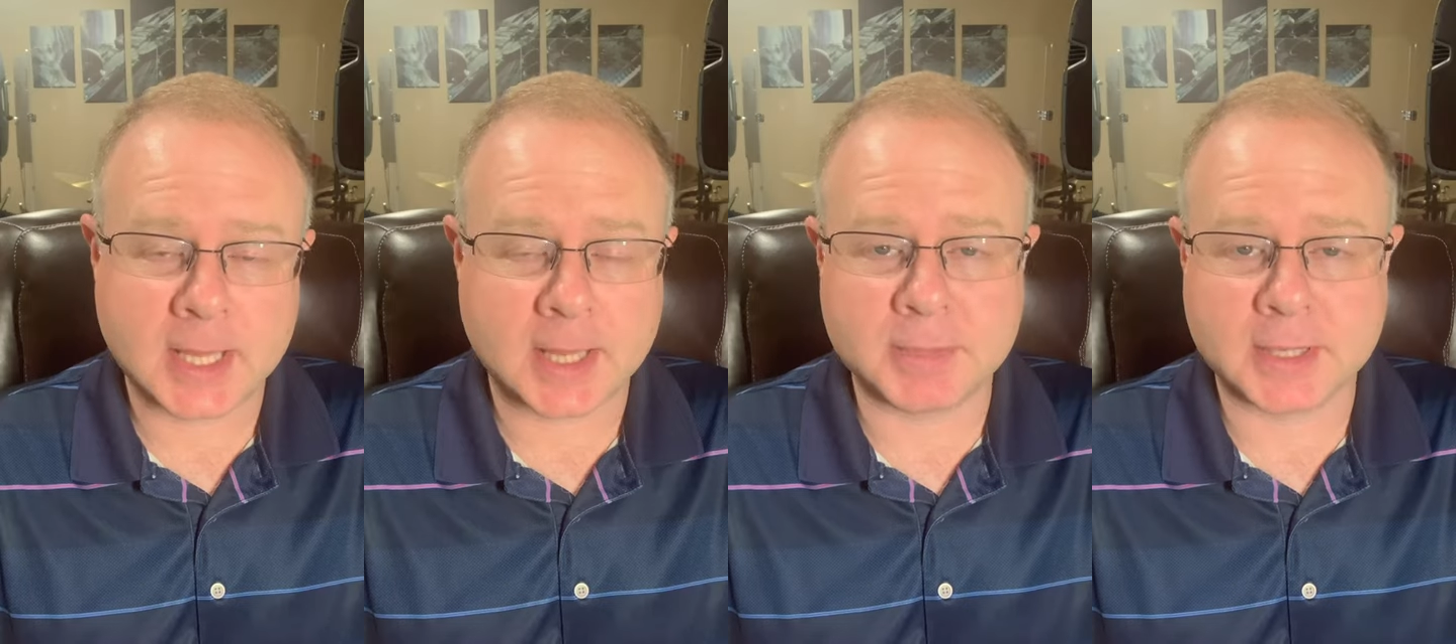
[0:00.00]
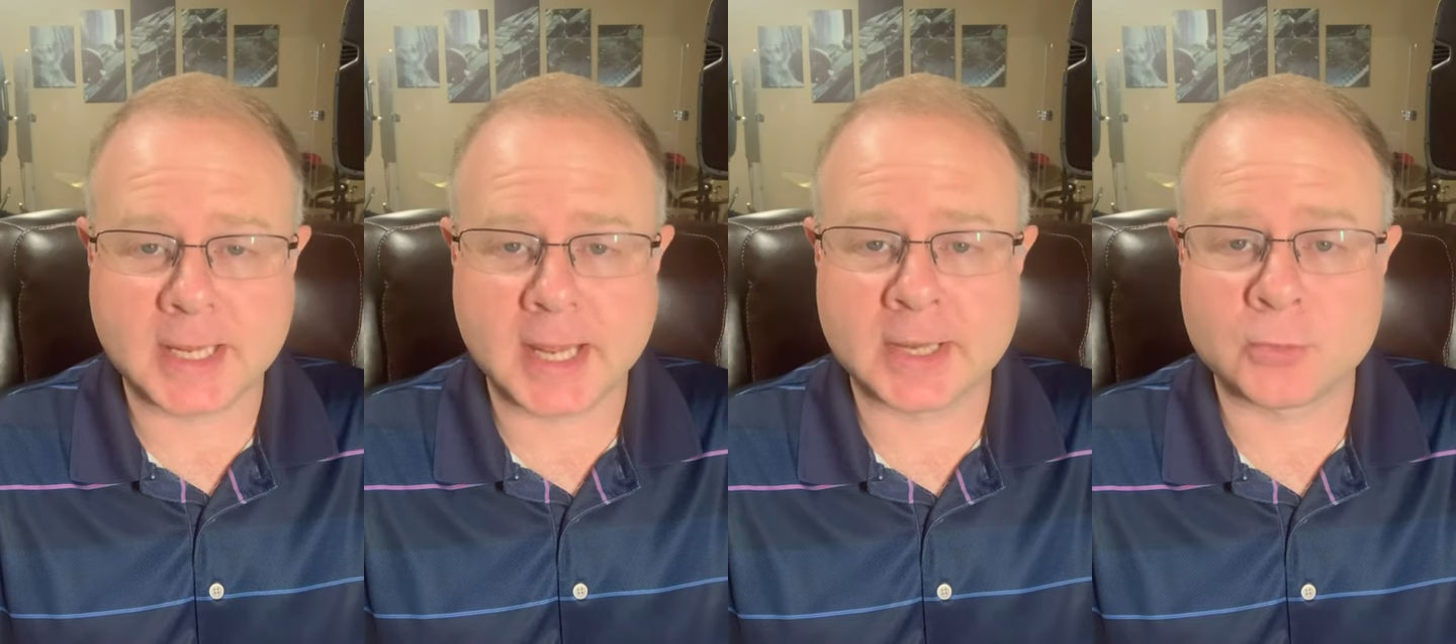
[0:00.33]
and
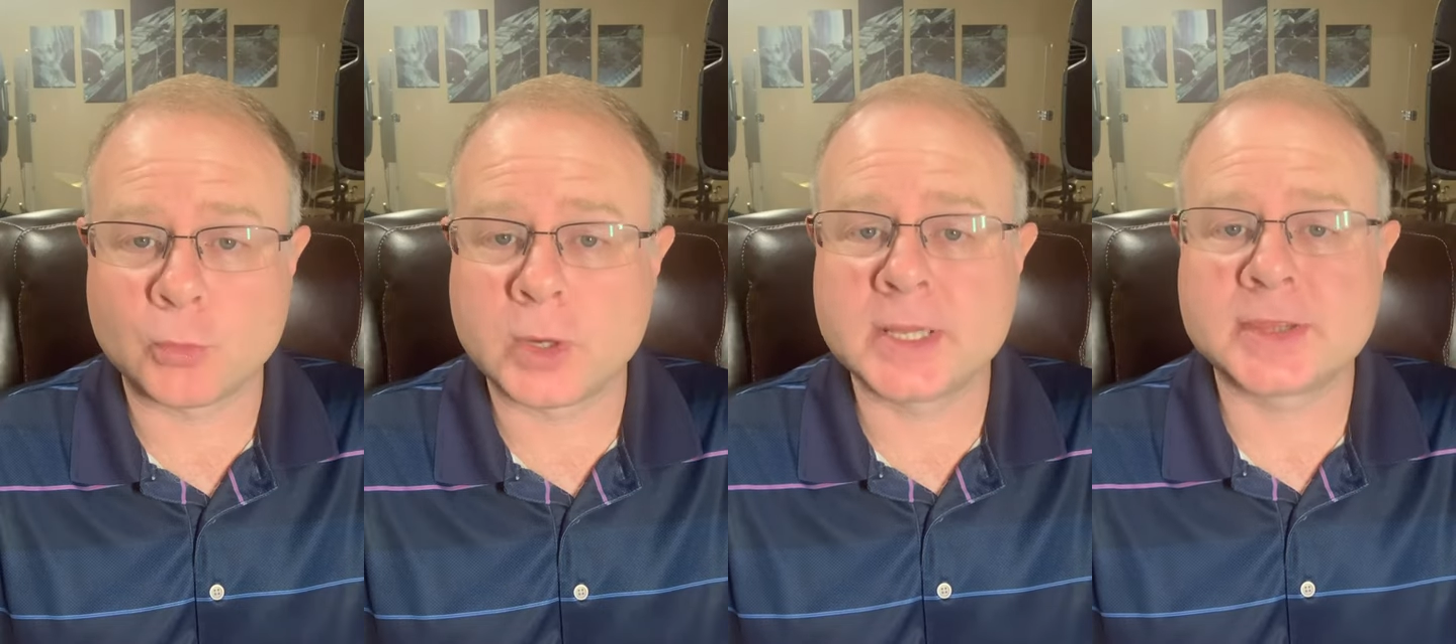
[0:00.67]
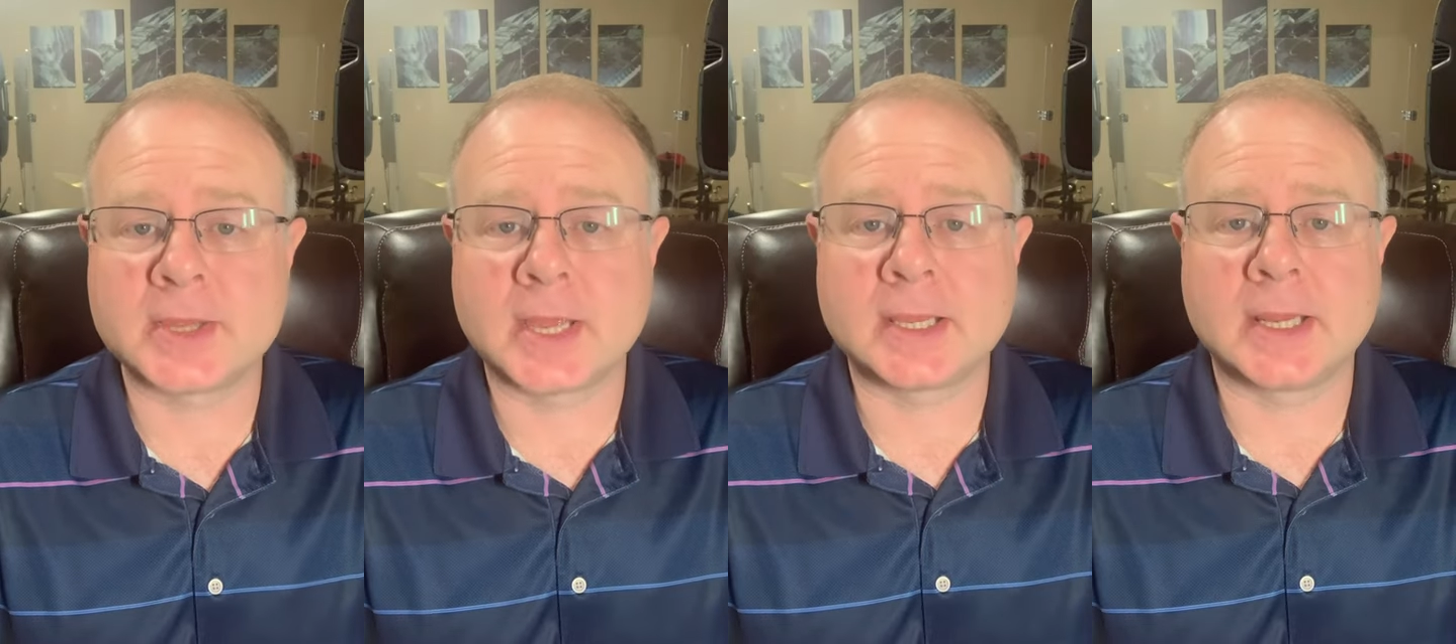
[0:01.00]
began
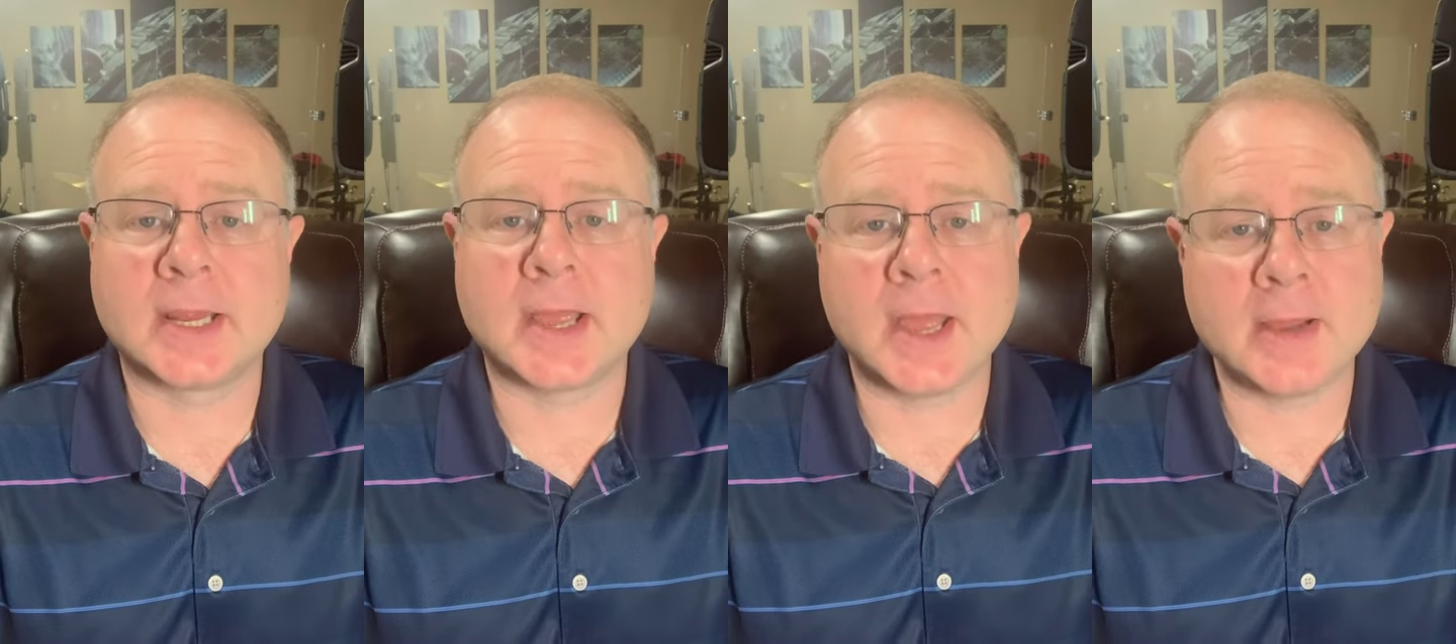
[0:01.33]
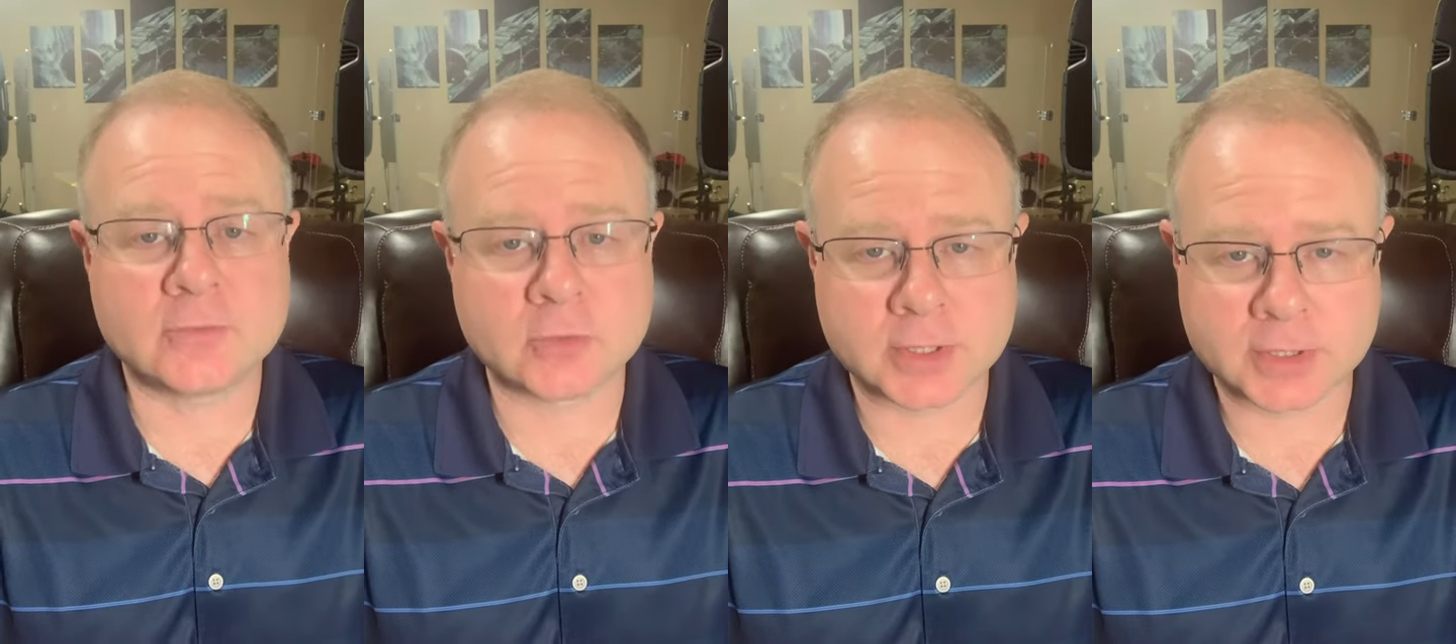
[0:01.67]
rethinking
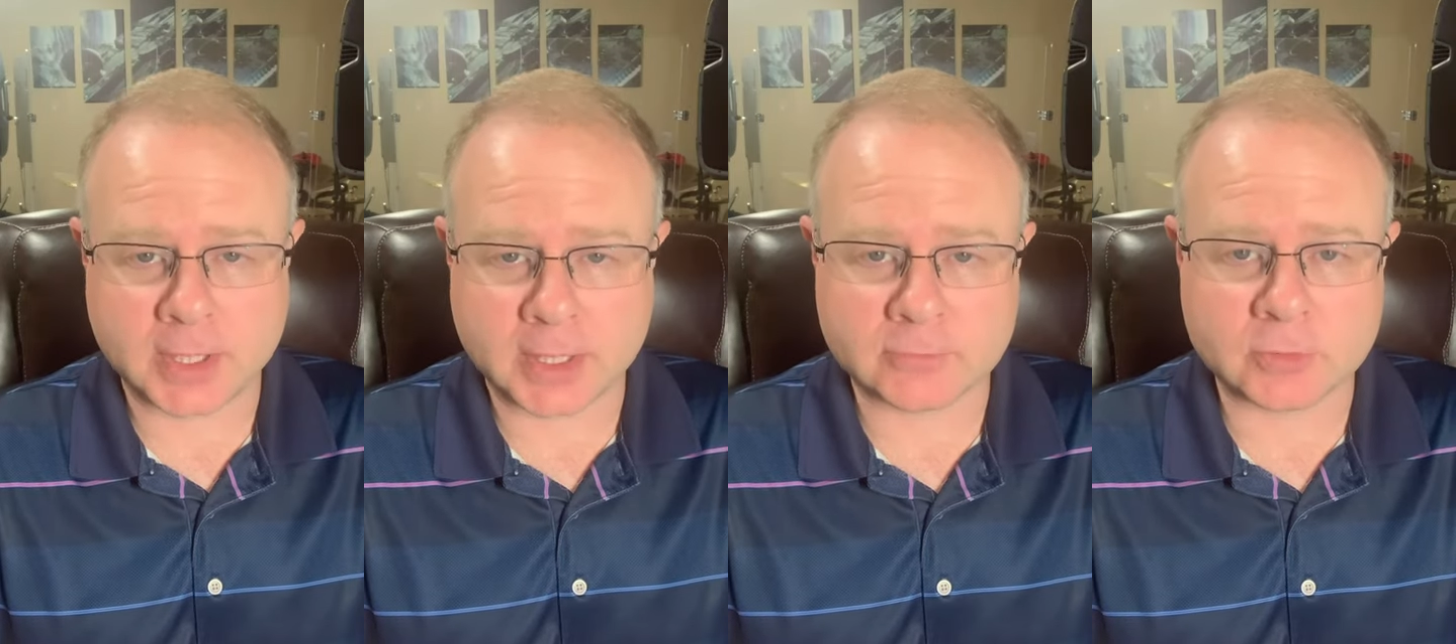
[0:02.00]
everything